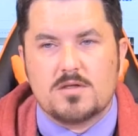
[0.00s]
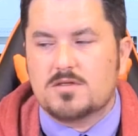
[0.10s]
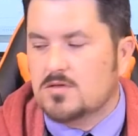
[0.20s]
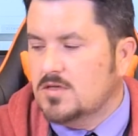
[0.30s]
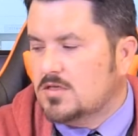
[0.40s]

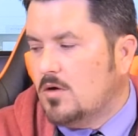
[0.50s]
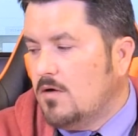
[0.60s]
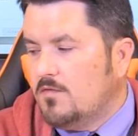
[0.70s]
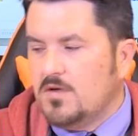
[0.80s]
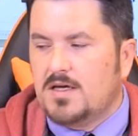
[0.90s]
So this will
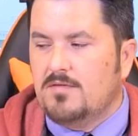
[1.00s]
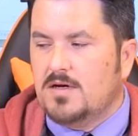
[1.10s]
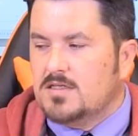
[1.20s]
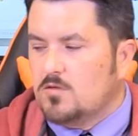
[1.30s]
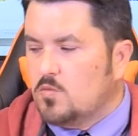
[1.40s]
hopefully give
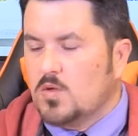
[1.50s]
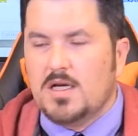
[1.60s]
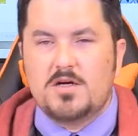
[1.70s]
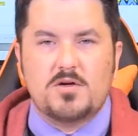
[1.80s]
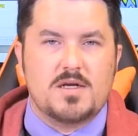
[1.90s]
us a
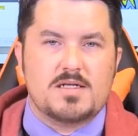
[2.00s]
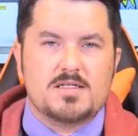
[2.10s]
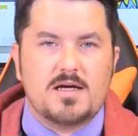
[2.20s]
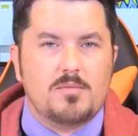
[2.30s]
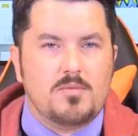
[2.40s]
really good
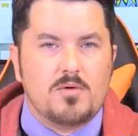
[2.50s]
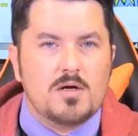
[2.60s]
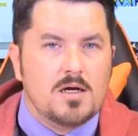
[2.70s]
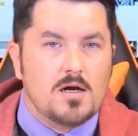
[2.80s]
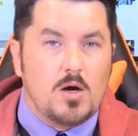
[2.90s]
example
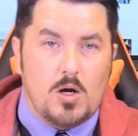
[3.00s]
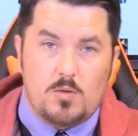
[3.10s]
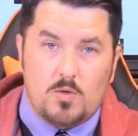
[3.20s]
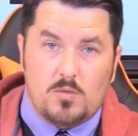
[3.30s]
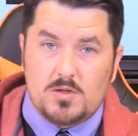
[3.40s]
on
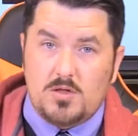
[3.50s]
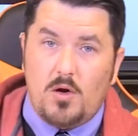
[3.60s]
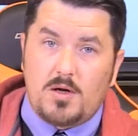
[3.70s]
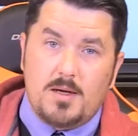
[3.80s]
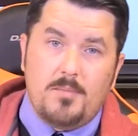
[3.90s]
what we're
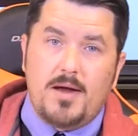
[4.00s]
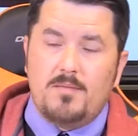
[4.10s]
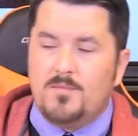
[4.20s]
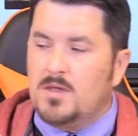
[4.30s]
talking about.